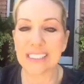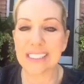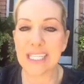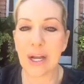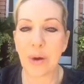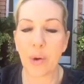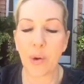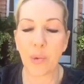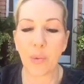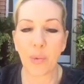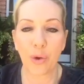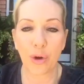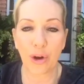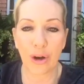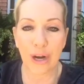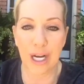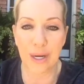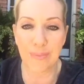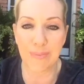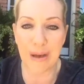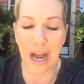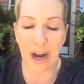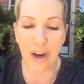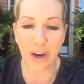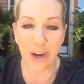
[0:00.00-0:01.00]
They were worried
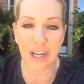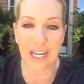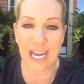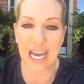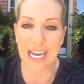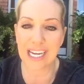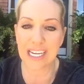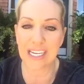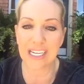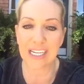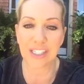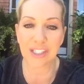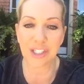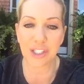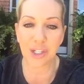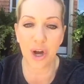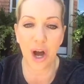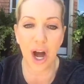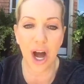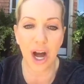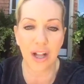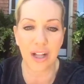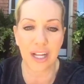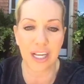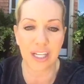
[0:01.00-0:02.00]
about her getting into
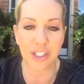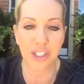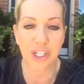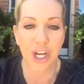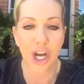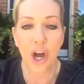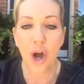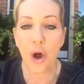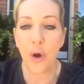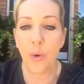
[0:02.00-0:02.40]
college.